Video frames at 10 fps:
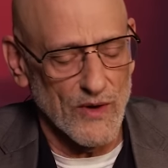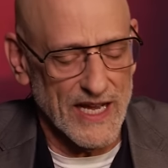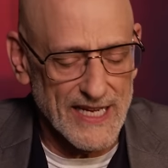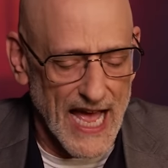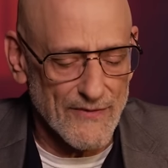
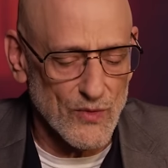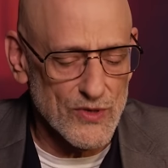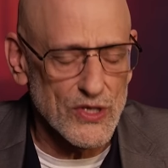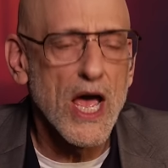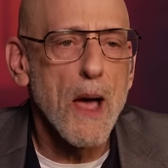away
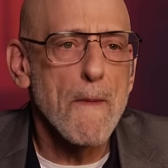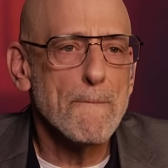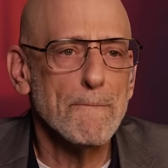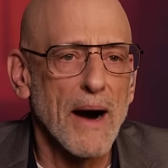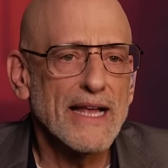afterwards,
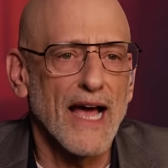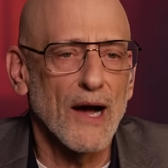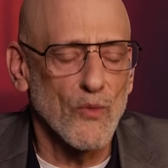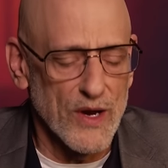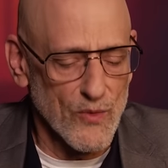
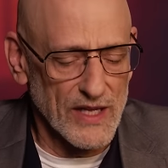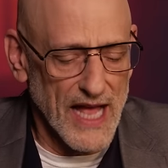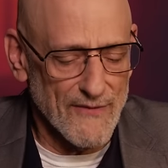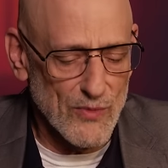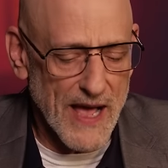but we will have her